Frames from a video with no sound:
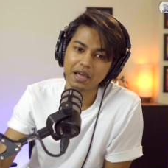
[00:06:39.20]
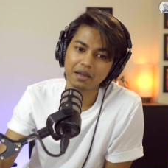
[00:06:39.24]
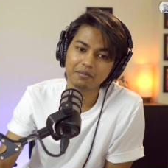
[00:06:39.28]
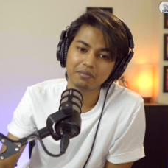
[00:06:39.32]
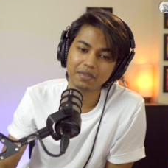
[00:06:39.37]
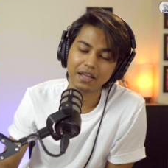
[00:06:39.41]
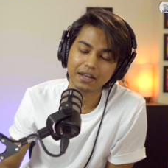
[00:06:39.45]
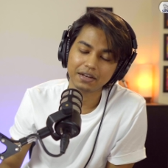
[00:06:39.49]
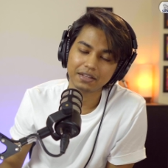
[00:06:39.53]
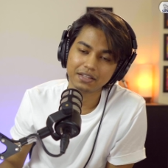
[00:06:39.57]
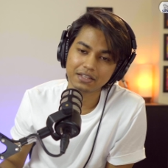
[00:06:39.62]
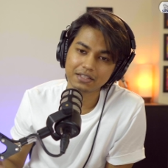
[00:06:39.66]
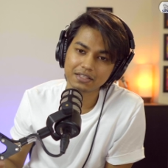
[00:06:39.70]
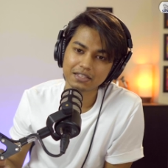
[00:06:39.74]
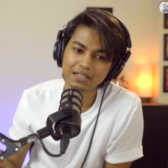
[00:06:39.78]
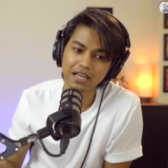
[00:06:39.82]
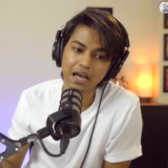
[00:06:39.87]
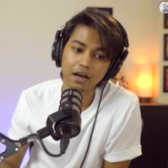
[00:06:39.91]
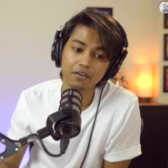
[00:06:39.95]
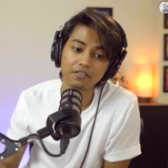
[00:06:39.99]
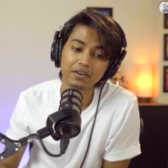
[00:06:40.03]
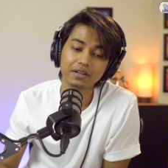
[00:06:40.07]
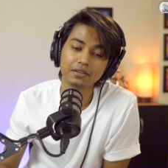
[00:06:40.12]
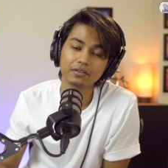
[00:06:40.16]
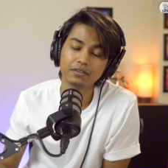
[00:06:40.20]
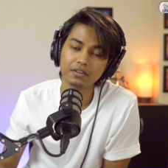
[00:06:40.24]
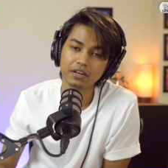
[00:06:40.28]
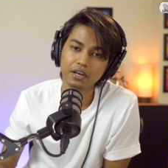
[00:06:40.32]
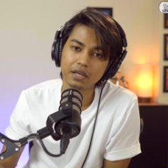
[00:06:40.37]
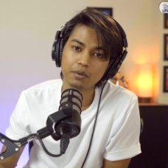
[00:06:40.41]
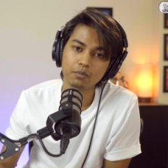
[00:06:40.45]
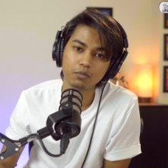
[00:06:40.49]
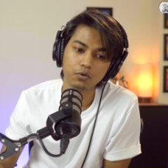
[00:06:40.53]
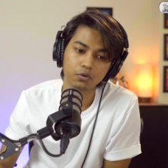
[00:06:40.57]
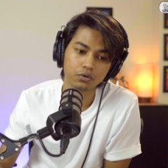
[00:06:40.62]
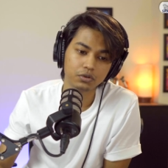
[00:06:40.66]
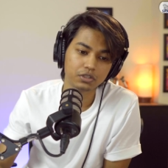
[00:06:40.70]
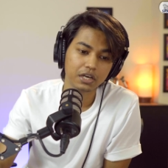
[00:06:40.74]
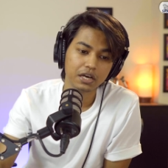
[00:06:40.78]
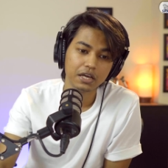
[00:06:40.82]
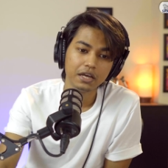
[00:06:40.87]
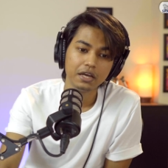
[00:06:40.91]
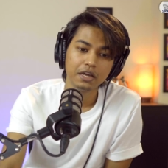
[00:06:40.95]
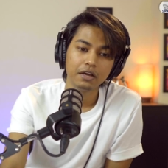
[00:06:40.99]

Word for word: came, that this is having three moons,